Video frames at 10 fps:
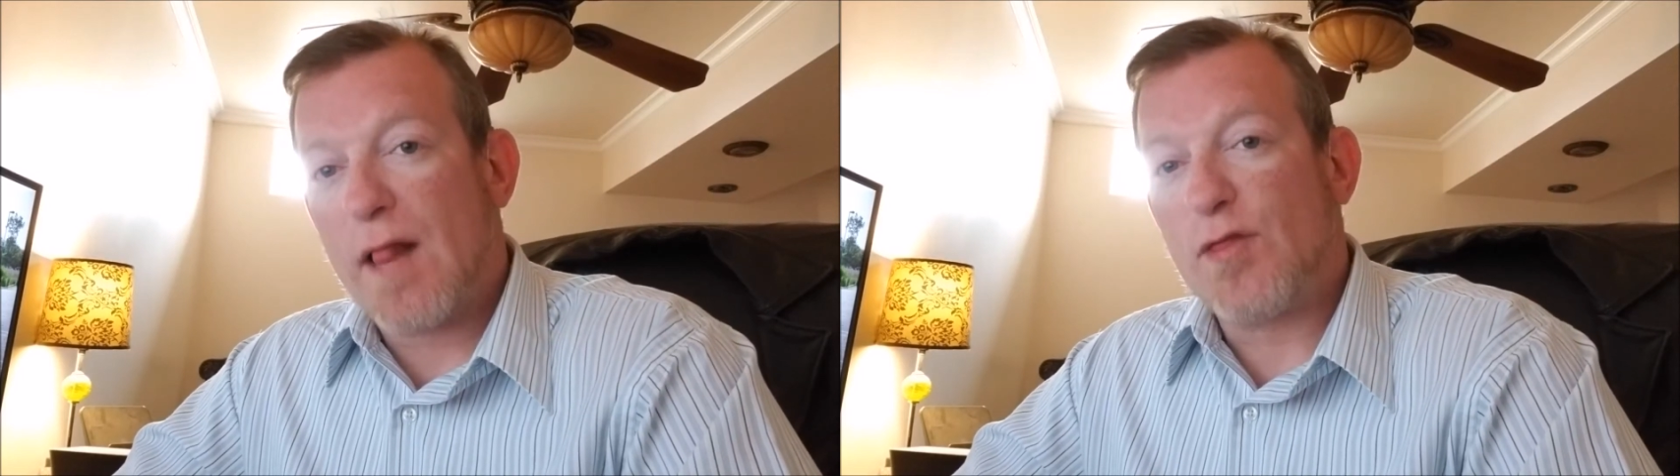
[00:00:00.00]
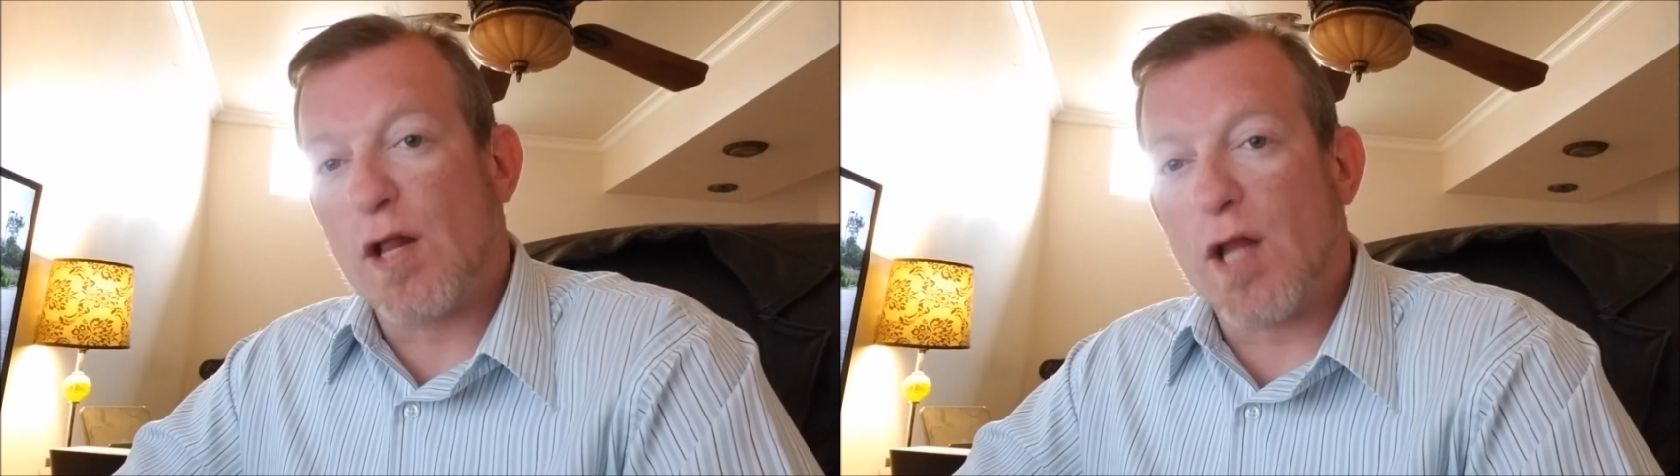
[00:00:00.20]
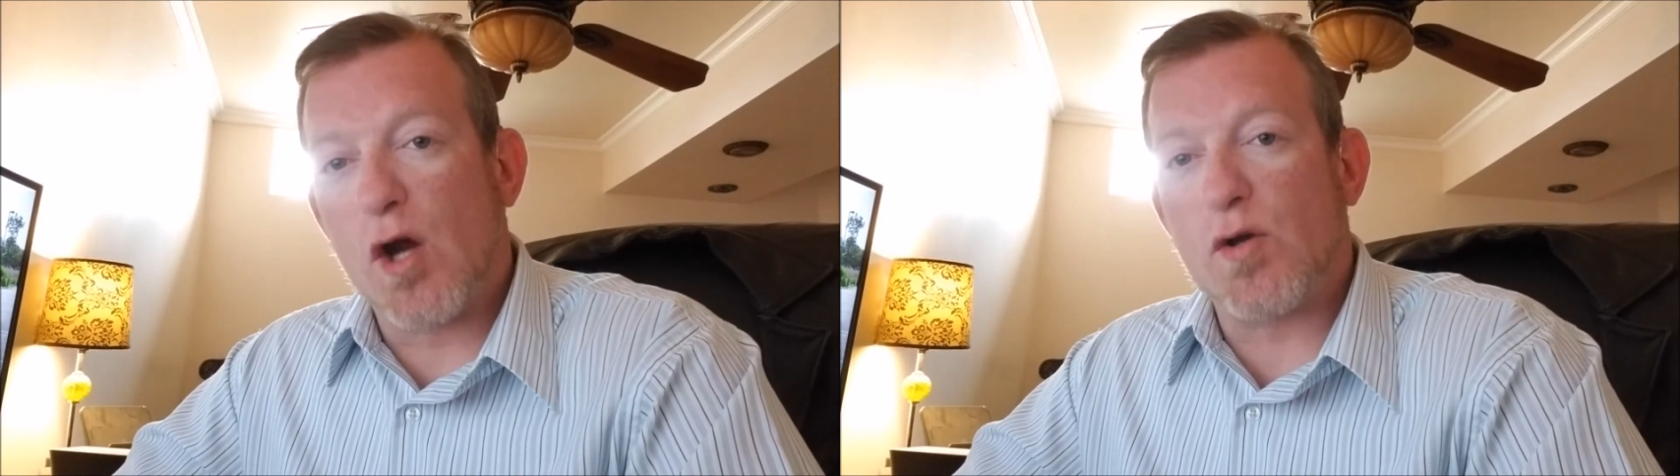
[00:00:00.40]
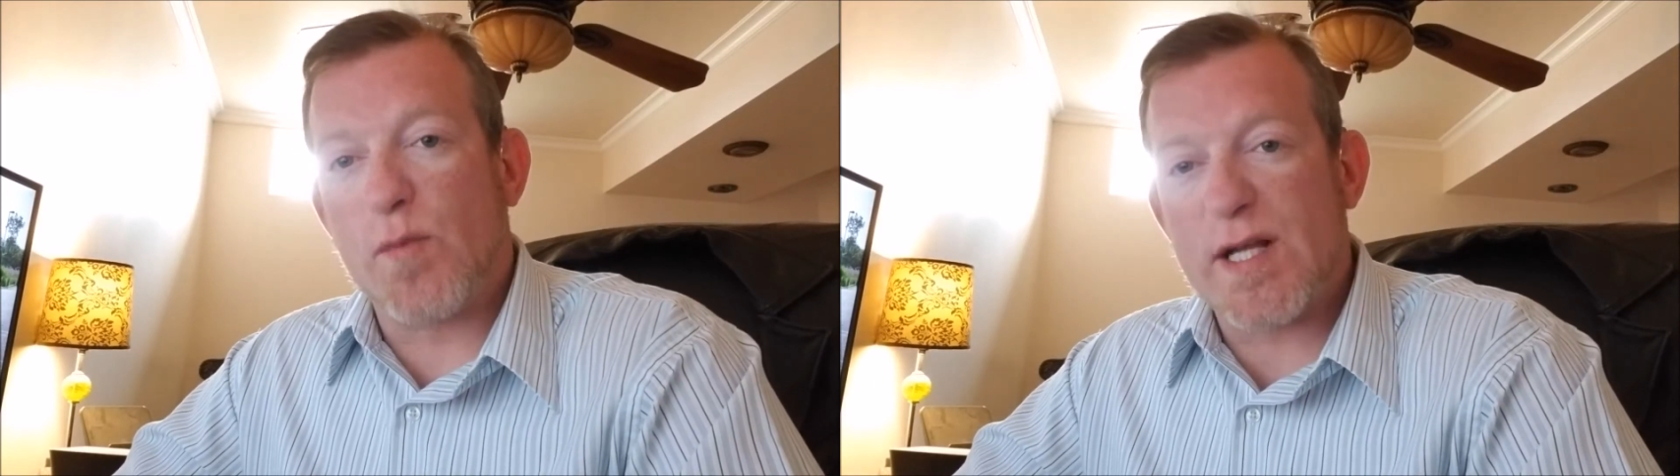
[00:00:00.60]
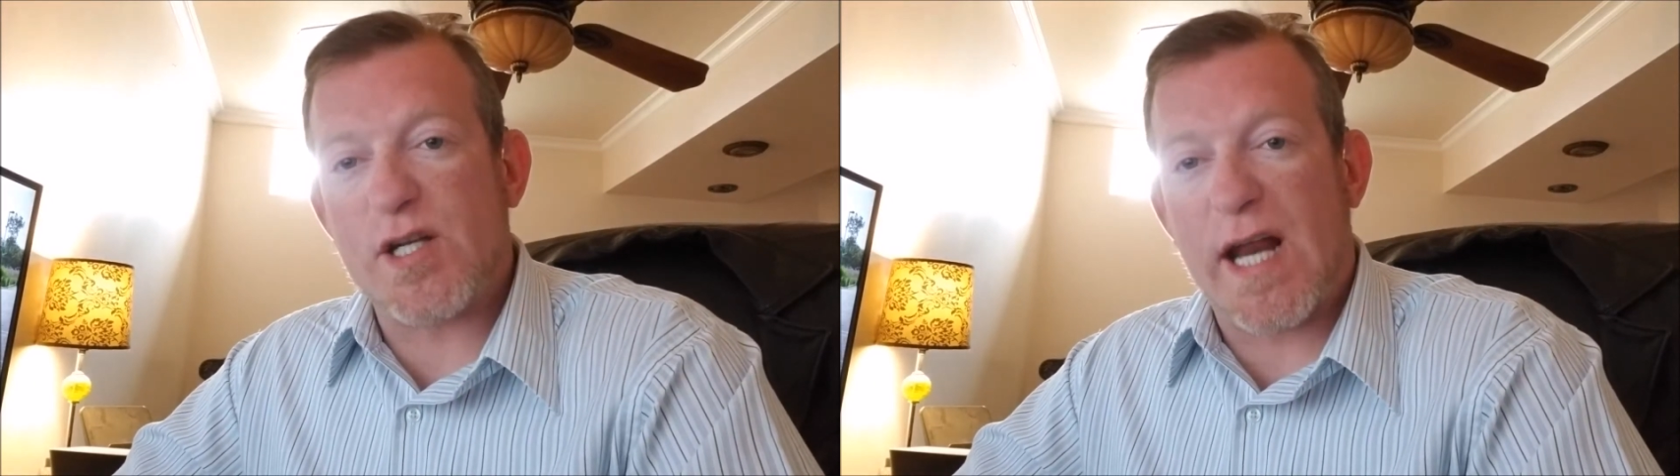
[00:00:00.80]
The loan
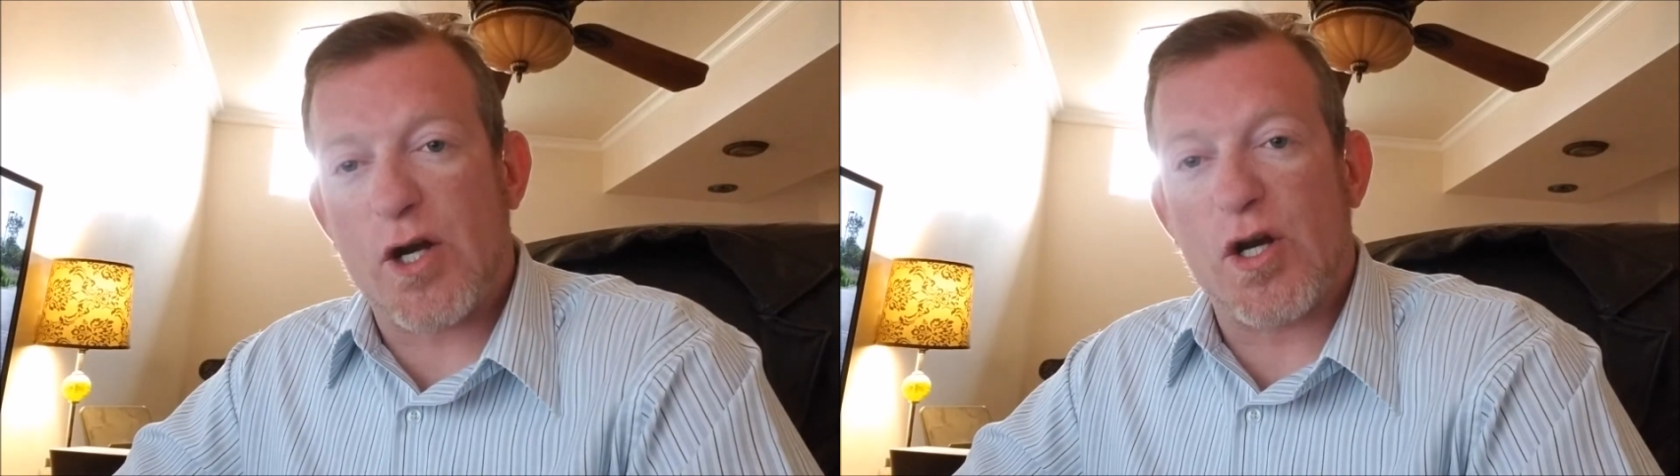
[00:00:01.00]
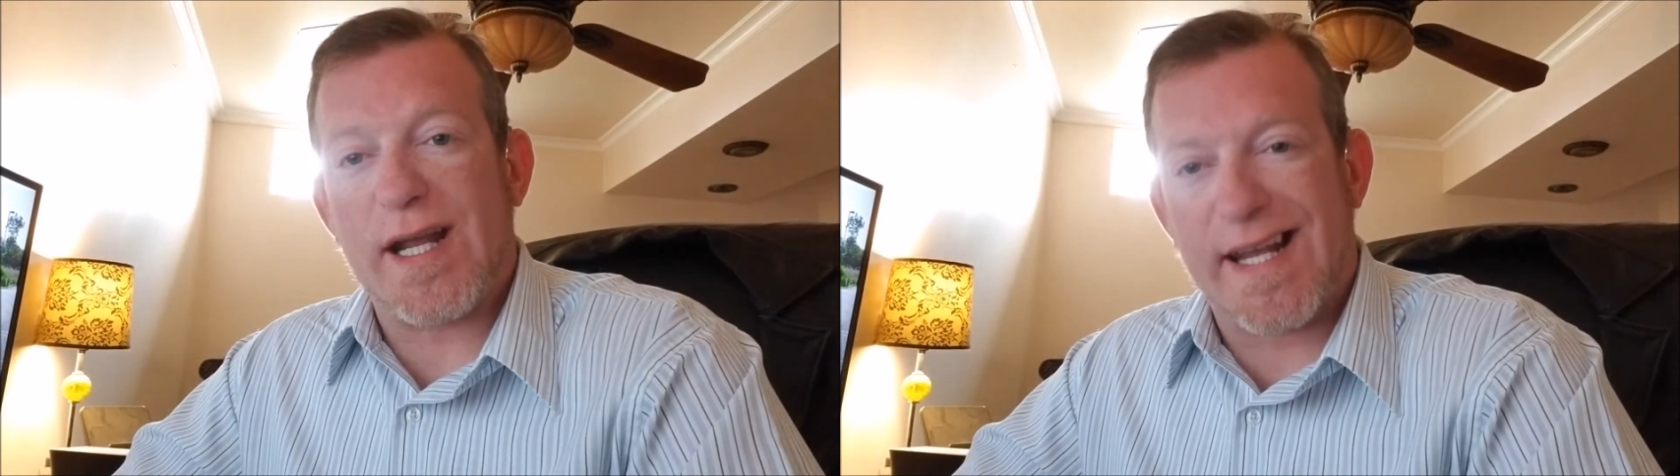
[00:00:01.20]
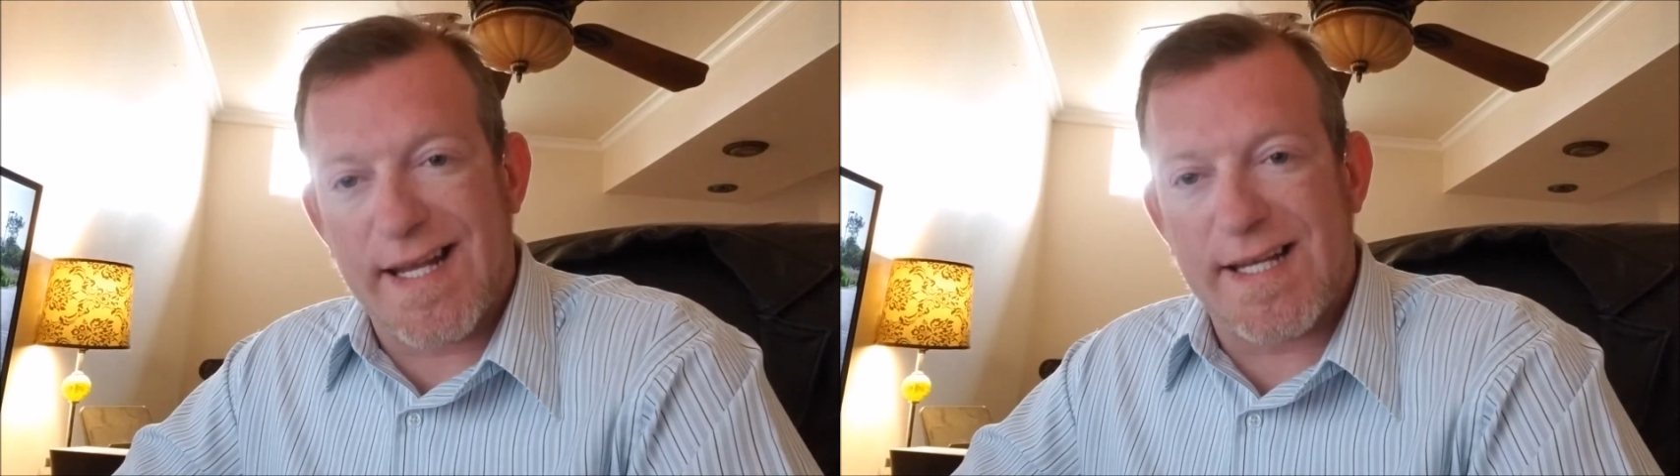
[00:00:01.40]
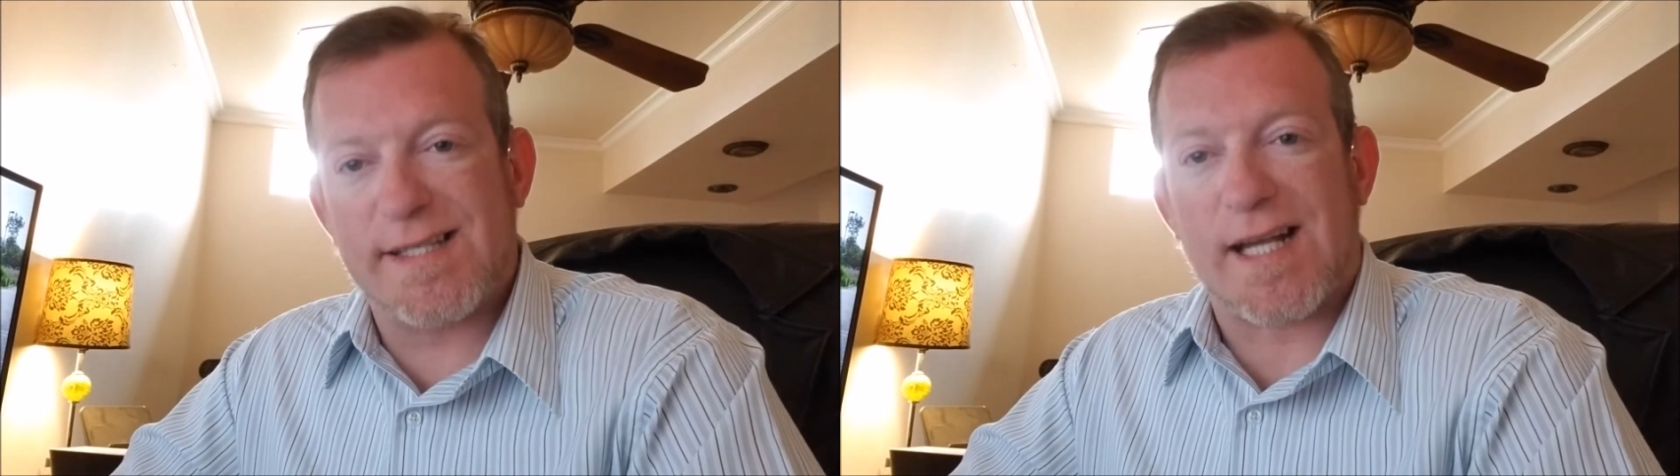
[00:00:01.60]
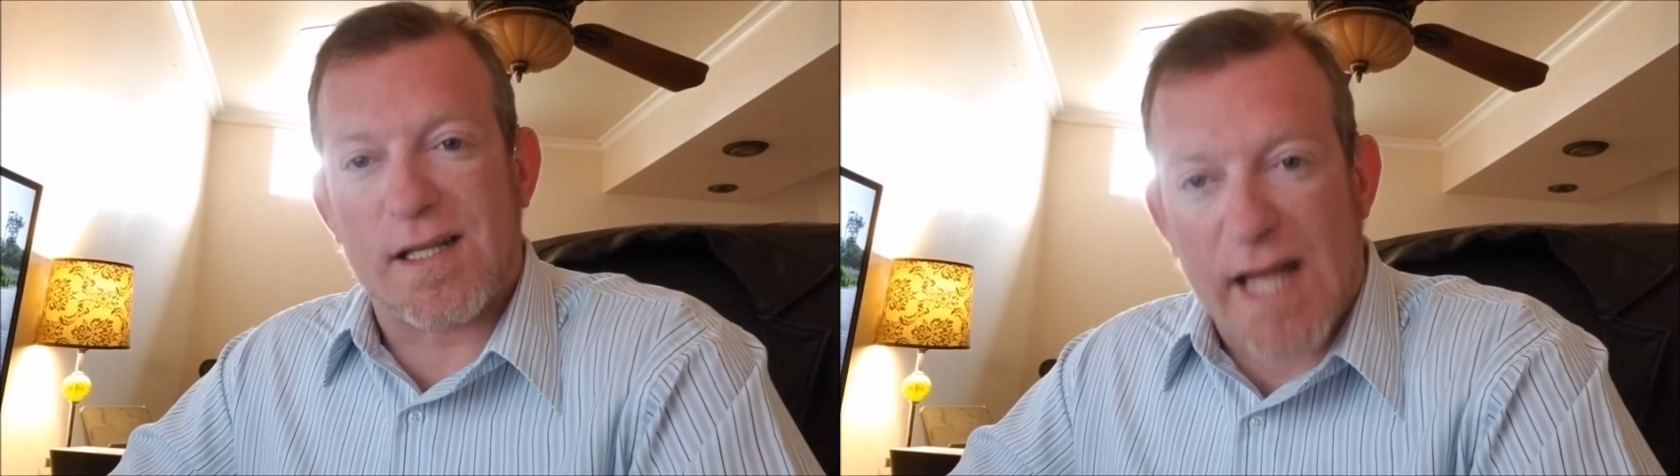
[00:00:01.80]
originator
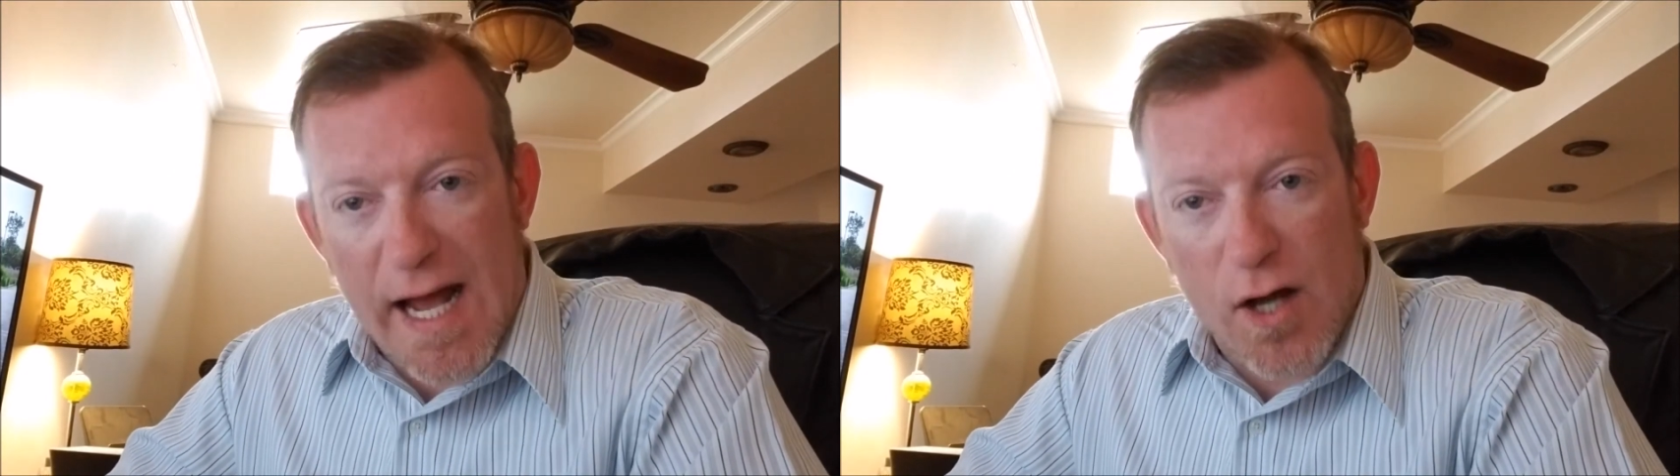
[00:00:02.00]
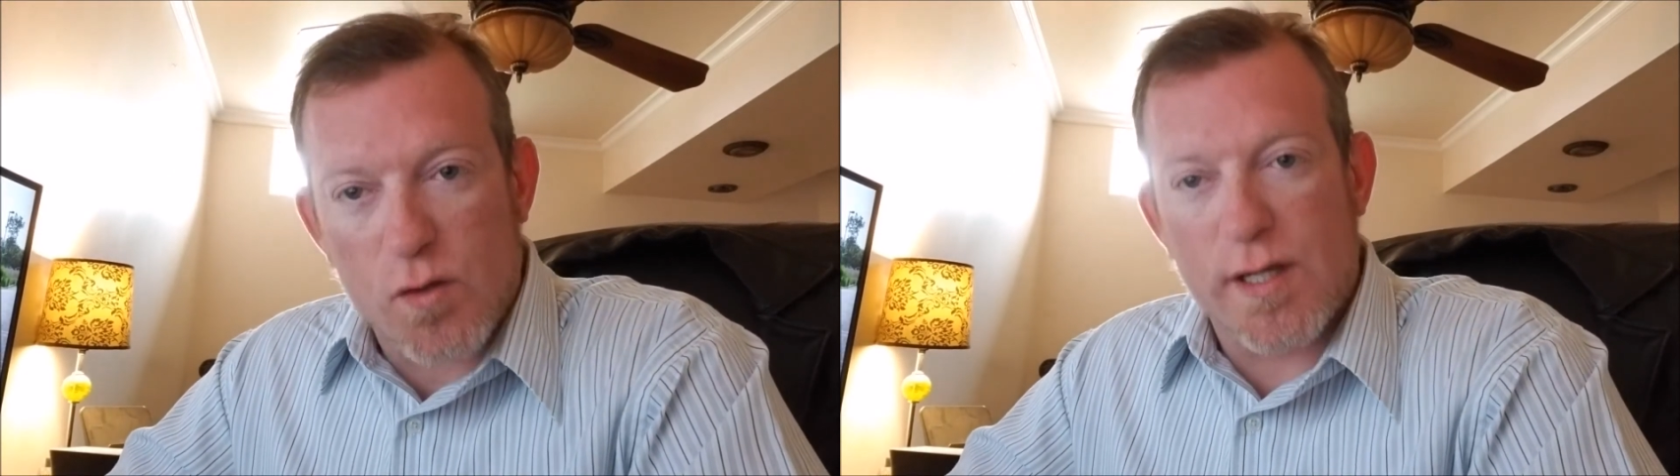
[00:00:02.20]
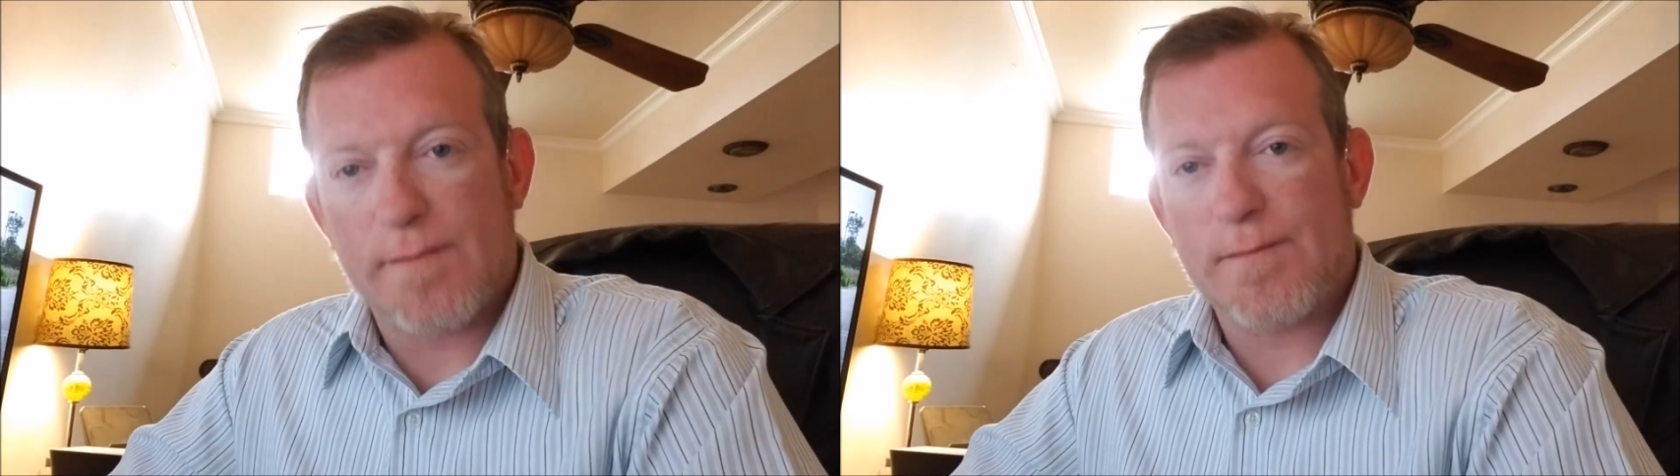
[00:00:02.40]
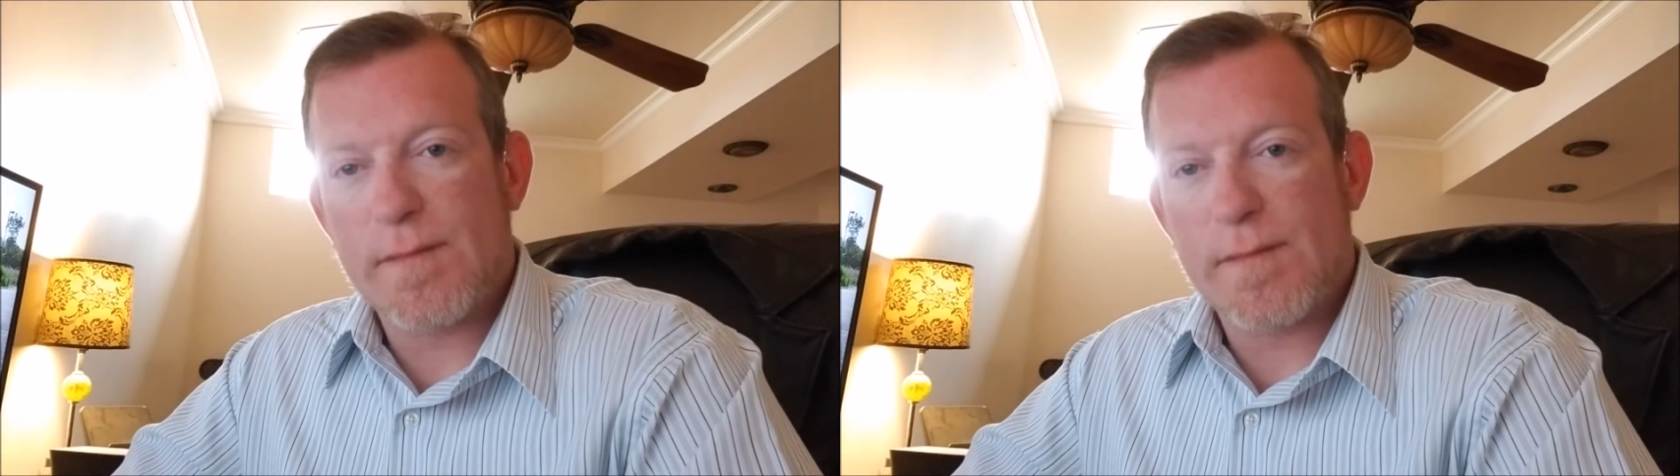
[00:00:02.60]
is allowed